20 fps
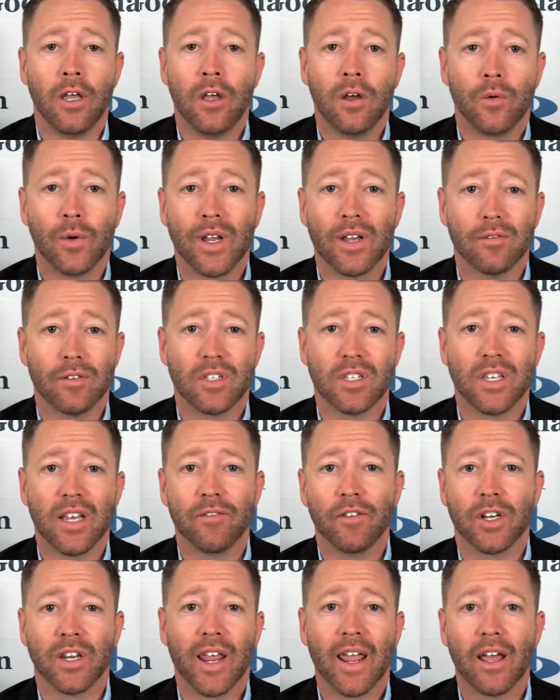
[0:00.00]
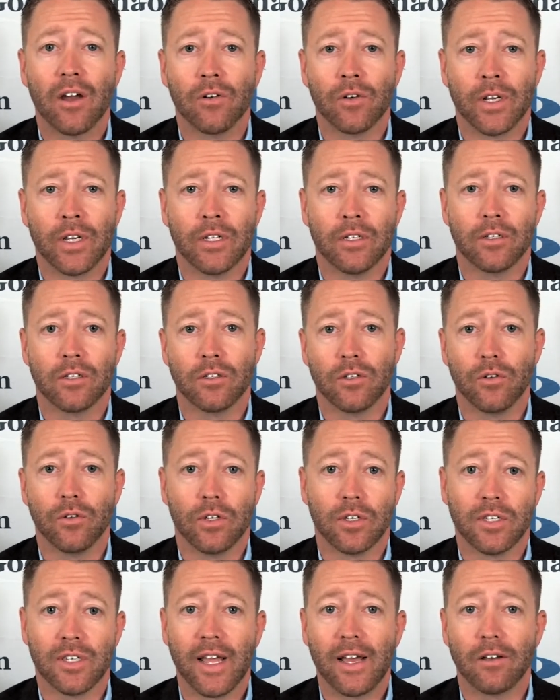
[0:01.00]
we have 7 counties to
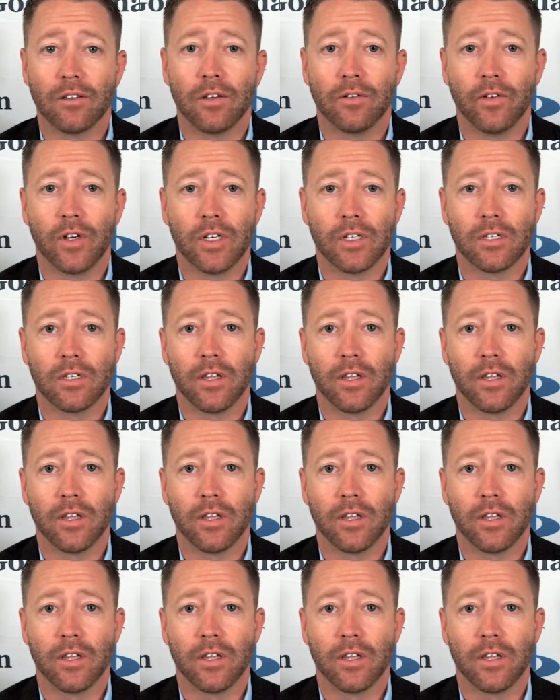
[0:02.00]
the south of us